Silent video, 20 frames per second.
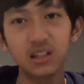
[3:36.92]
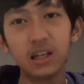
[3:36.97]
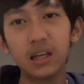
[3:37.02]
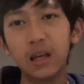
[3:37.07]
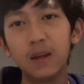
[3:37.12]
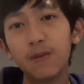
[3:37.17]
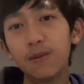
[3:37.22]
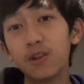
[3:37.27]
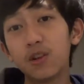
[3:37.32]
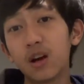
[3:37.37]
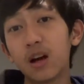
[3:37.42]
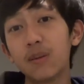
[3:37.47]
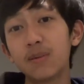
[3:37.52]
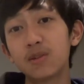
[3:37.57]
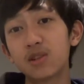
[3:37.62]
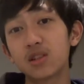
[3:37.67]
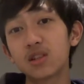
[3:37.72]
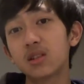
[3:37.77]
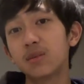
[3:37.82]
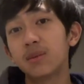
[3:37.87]
Even though I'm
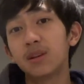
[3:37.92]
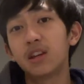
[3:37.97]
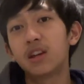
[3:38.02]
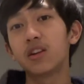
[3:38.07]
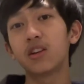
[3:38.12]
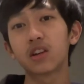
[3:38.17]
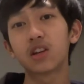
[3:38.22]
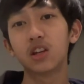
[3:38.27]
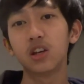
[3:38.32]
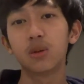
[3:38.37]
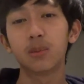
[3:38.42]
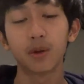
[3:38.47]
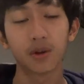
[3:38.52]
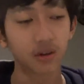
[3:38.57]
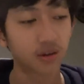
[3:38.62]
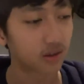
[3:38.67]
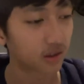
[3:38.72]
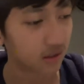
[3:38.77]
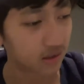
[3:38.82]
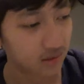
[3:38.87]
just a beginner
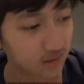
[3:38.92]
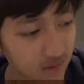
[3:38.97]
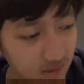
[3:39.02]
cuber, and